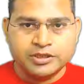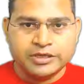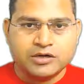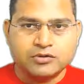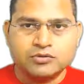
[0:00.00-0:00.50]

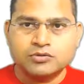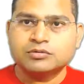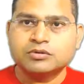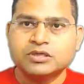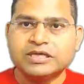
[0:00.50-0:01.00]
Now
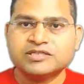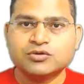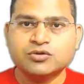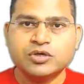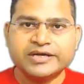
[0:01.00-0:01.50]
let's
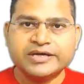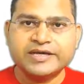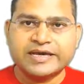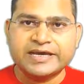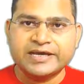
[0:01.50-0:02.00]
go
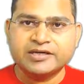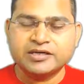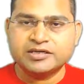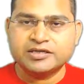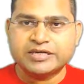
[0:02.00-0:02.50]
ahead and
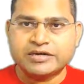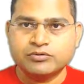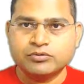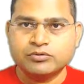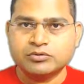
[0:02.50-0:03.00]
uh,
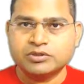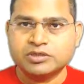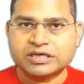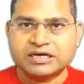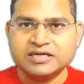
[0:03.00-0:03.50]
download
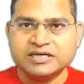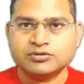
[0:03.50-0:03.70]
Kite.